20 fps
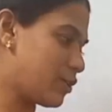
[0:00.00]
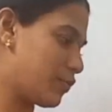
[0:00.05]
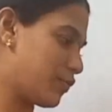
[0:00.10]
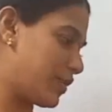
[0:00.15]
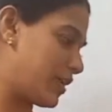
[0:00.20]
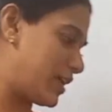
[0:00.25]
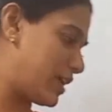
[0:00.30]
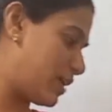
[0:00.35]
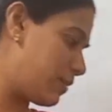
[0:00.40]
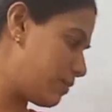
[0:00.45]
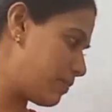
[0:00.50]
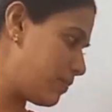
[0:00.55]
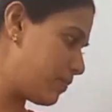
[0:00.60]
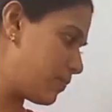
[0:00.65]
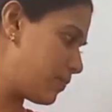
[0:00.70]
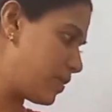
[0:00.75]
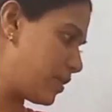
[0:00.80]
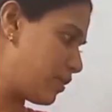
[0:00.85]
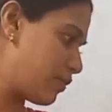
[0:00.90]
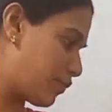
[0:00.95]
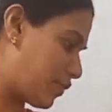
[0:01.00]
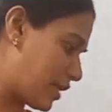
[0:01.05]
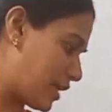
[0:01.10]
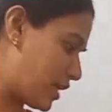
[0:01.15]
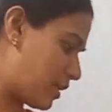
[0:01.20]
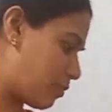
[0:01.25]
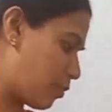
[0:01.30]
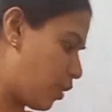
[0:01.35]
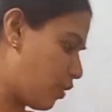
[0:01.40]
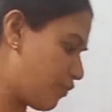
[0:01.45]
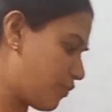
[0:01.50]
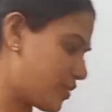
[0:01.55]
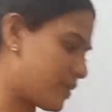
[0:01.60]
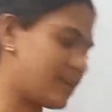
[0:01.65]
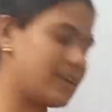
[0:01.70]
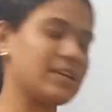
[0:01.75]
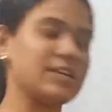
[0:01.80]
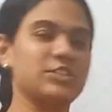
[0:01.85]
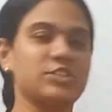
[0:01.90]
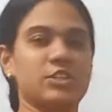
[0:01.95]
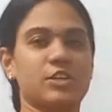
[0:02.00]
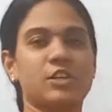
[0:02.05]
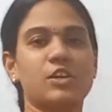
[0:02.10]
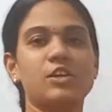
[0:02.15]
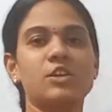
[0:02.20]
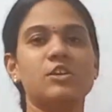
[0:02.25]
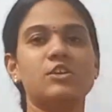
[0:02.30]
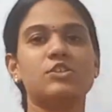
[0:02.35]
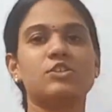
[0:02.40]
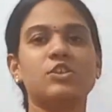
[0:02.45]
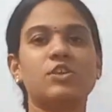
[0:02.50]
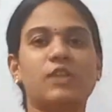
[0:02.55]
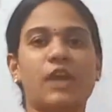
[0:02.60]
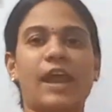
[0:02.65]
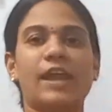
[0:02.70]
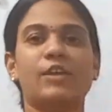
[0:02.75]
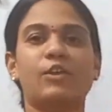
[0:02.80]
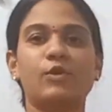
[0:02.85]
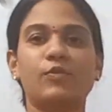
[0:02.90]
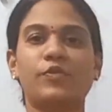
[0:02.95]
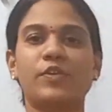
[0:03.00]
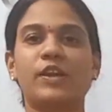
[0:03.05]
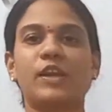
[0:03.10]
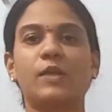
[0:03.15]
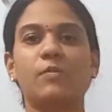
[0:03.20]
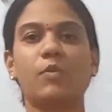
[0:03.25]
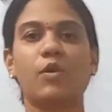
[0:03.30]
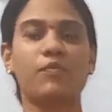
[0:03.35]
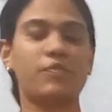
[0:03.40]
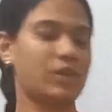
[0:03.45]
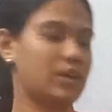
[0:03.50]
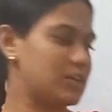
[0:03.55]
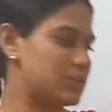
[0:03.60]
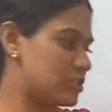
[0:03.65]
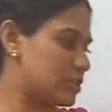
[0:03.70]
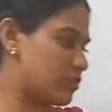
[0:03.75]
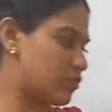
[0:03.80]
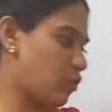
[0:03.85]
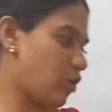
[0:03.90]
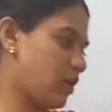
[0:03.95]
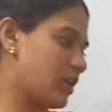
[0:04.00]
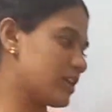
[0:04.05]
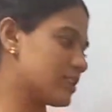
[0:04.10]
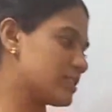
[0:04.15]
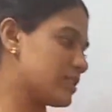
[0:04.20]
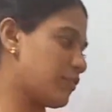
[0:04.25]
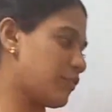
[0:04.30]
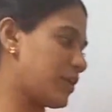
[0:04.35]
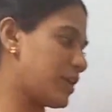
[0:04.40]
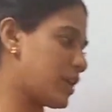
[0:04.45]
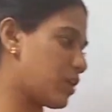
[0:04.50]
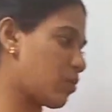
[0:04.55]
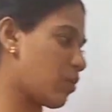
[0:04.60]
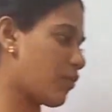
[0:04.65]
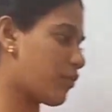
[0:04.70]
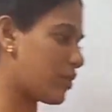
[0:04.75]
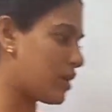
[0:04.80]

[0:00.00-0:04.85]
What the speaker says: to freedom, freedom of religion. So right to freedom of religion. What is the freedom of